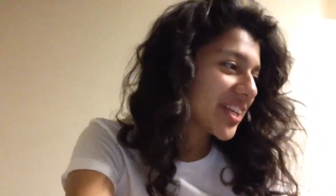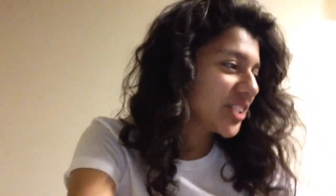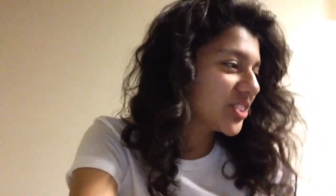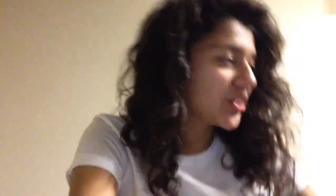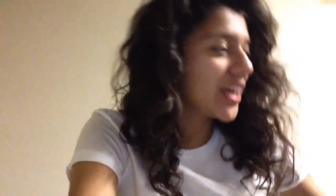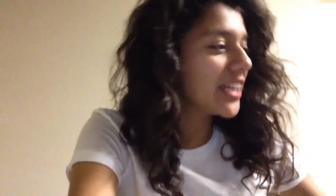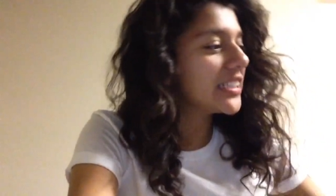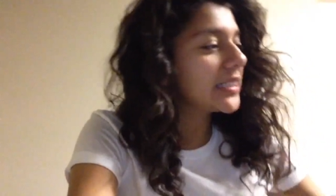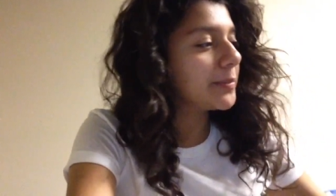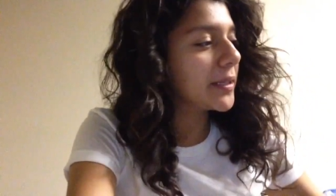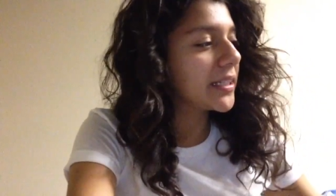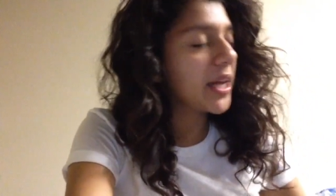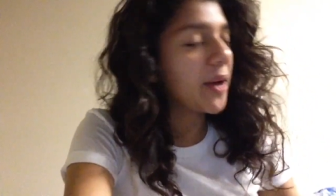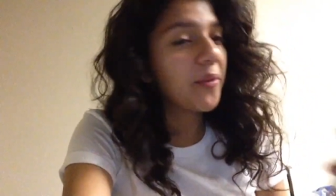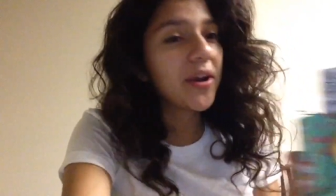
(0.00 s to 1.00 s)
So I just
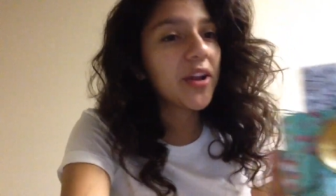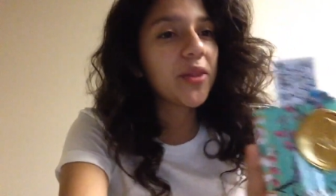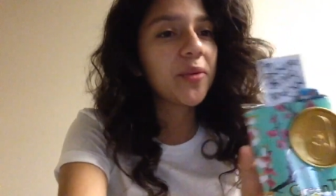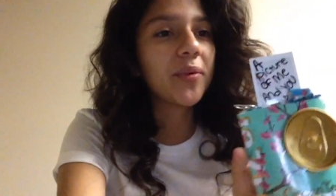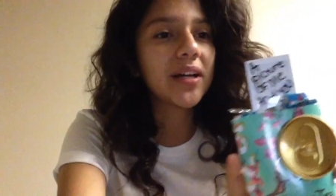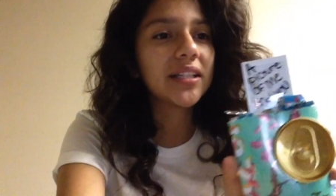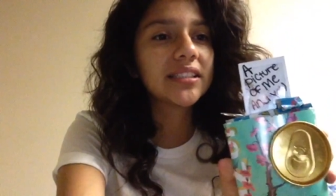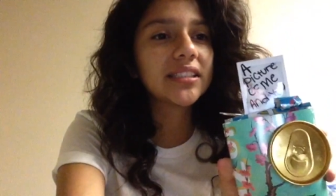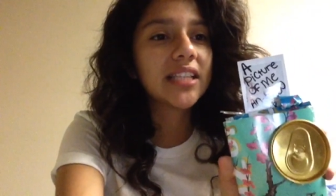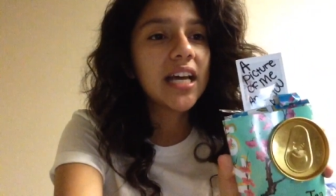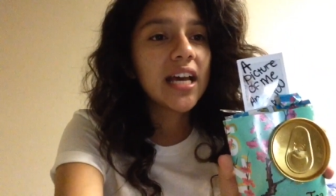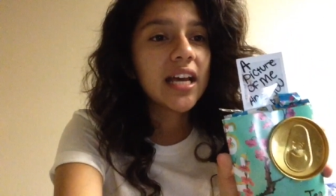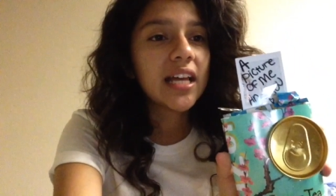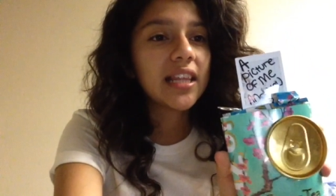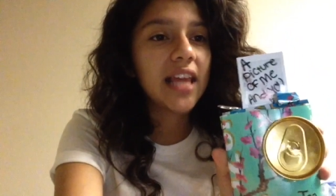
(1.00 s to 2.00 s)
picked out one of the ones
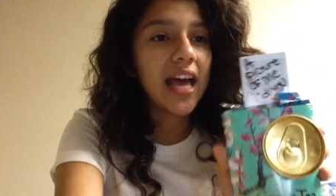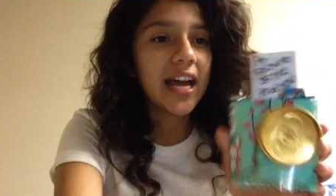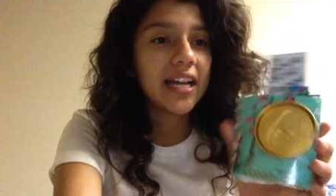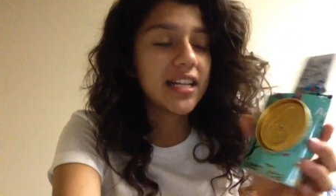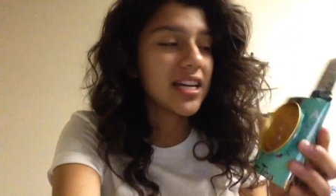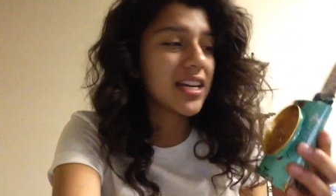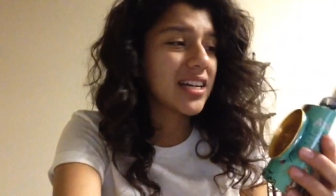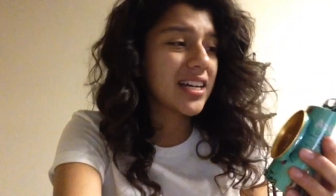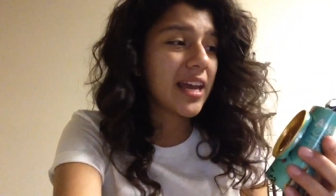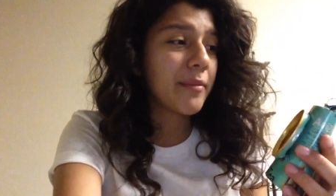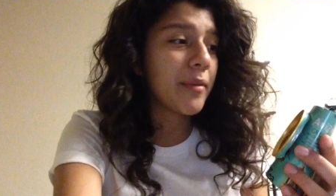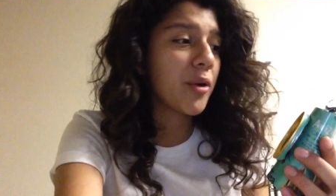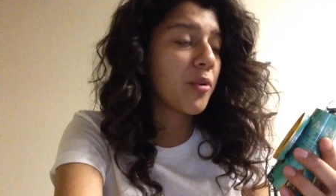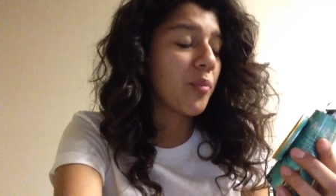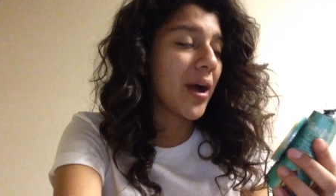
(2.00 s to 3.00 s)
that uh,
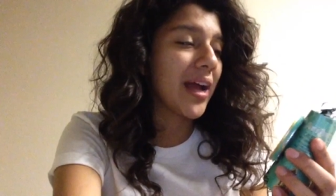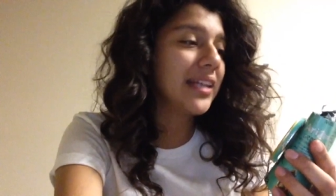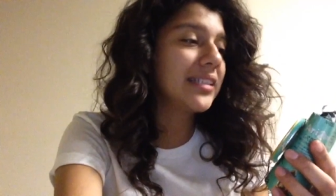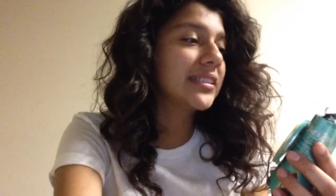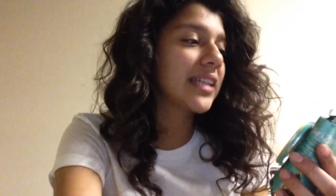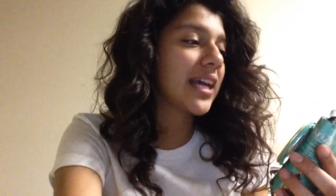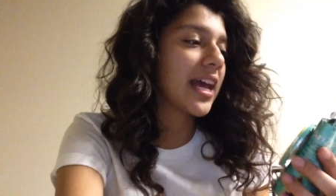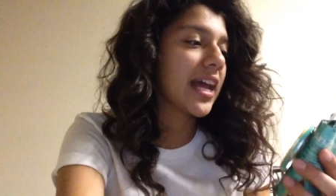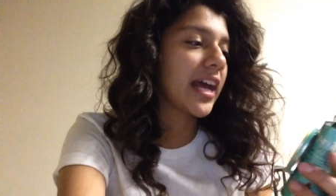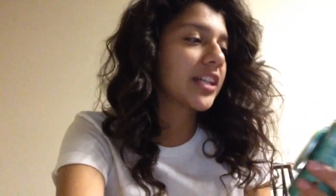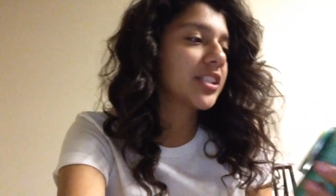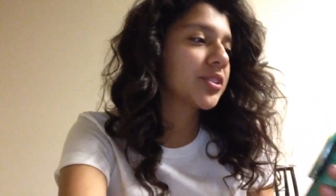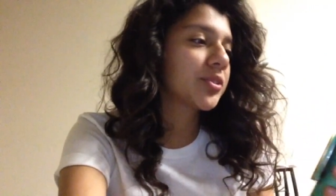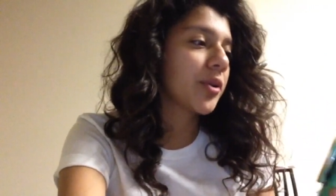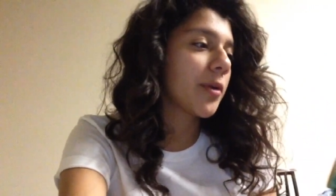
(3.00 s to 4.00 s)
came out white, and I
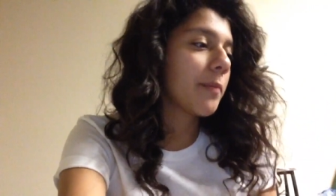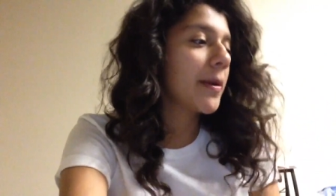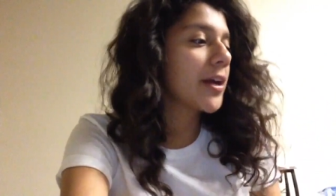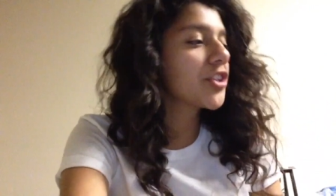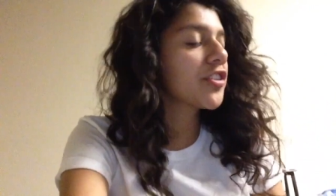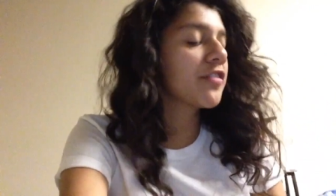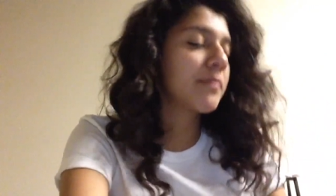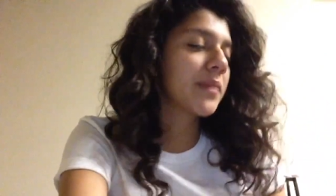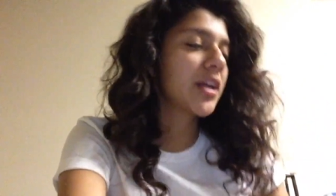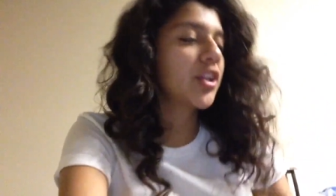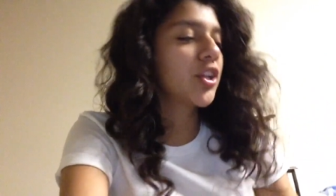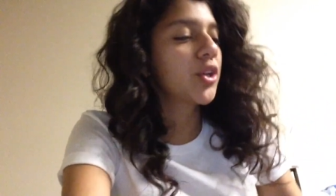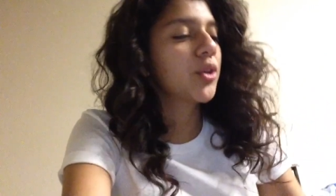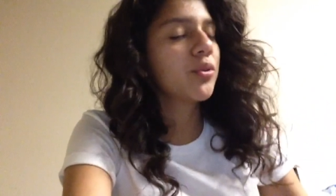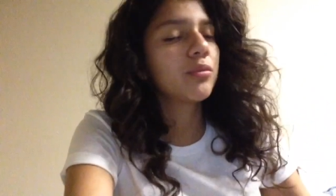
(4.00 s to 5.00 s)
just wrote a picture of me
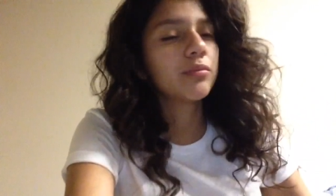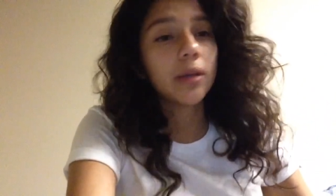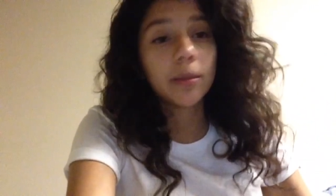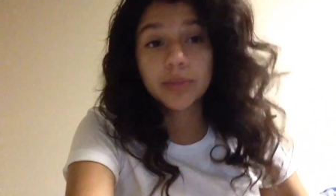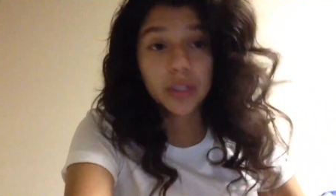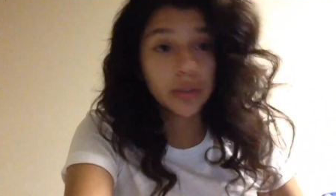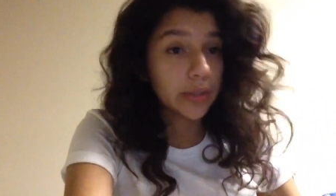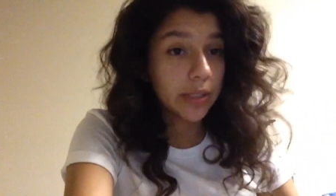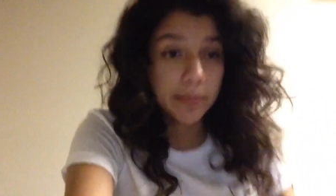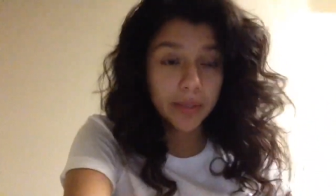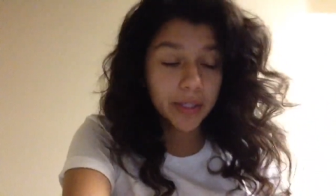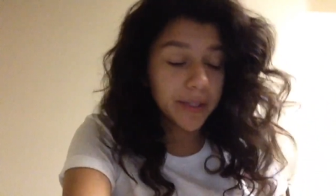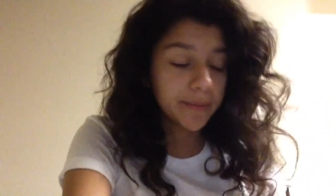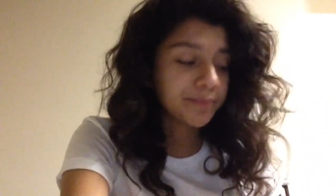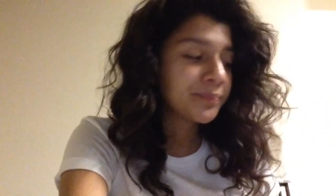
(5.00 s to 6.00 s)
and you. I'm so
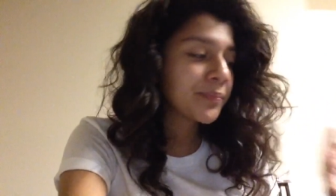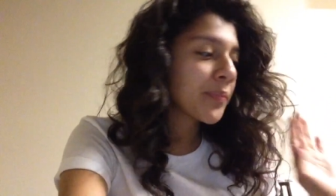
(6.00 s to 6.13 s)
Tumblr.